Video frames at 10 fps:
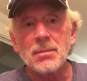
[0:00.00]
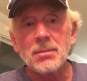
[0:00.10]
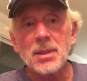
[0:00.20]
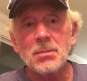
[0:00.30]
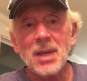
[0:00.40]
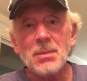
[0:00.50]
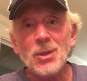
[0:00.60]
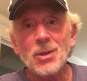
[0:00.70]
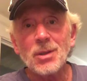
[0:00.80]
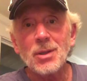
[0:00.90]
But maybe
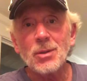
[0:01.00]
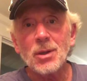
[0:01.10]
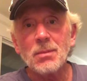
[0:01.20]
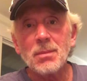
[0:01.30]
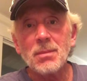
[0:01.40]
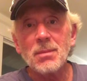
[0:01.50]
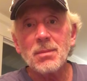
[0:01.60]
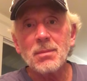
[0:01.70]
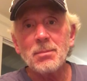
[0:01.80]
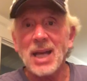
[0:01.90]
you could do a
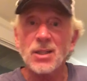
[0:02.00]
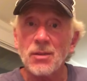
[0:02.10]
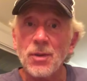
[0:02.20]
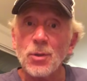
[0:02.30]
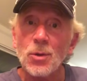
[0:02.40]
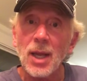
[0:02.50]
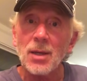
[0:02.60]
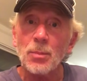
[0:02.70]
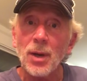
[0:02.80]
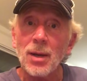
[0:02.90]
back to the future
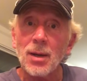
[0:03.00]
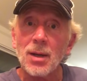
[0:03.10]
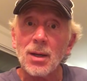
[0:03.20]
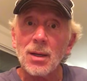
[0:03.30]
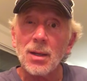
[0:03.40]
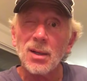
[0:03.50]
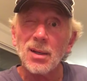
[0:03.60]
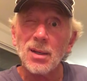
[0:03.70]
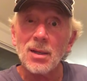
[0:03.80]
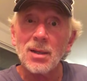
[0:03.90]
kind of prayer.
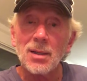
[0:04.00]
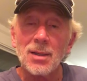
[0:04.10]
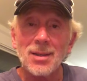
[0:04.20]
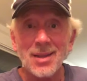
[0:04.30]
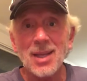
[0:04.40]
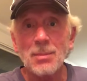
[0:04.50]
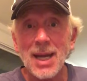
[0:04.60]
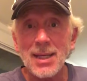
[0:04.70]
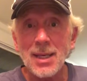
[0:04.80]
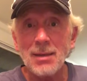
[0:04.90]
Think about
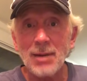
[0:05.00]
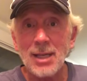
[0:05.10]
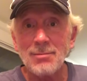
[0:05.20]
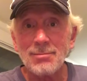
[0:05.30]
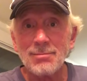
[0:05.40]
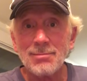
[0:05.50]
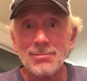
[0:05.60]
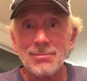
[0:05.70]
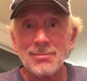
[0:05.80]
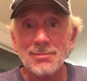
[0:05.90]
it anyway.
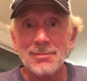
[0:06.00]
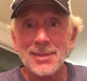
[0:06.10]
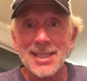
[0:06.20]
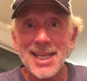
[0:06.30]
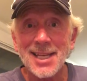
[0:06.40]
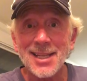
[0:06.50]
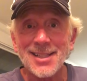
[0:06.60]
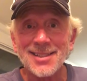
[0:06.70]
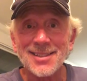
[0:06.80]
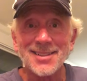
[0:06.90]
See you
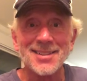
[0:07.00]
later.